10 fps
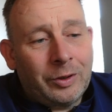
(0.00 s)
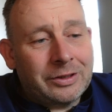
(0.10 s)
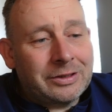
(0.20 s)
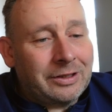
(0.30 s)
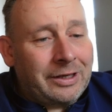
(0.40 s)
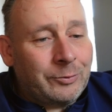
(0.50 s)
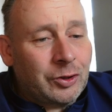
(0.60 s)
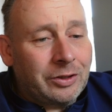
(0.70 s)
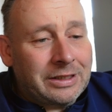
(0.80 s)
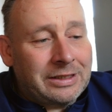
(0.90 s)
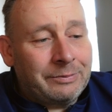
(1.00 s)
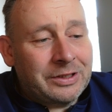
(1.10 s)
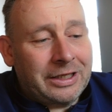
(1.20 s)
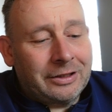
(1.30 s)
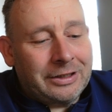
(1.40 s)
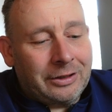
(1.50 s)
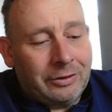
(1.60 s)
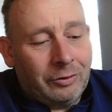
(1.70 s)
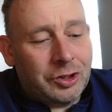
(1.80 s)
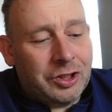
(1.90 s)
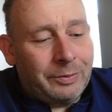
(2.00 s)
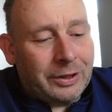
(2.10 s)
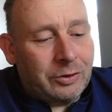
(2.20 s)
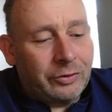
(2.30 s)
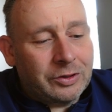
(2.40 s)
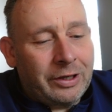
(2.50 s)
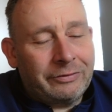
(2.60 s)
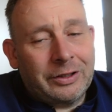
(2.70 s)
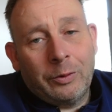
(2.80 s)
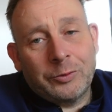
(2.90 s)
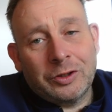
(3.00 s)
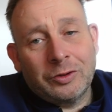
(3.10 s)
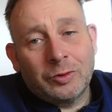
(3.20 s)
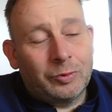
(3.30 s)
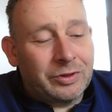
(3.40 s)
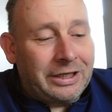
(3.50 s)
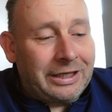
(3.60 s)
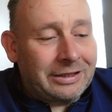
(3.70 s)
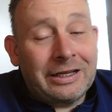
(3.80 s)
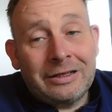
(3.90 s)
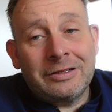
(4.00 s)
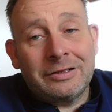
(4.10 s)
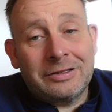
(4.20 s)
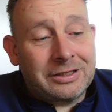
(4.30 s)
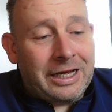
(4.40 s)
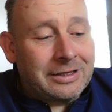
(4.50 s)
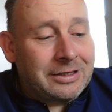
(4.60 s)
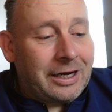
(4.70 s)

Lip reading: which capture a slam scanner technology, but you also have the option to do static 10 scans,